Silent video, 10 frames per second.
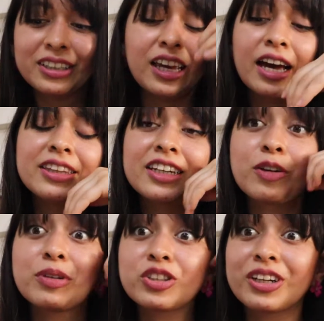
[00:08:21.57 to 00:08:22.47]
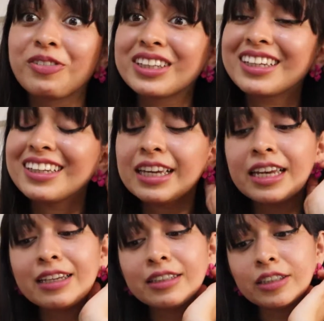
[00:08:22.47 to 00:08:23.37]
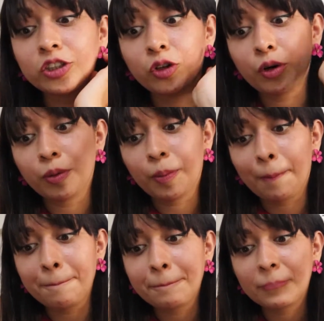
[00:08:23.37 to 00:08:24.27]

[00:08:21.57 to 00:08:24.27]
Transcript: Yeah, I think I mentioned everything. So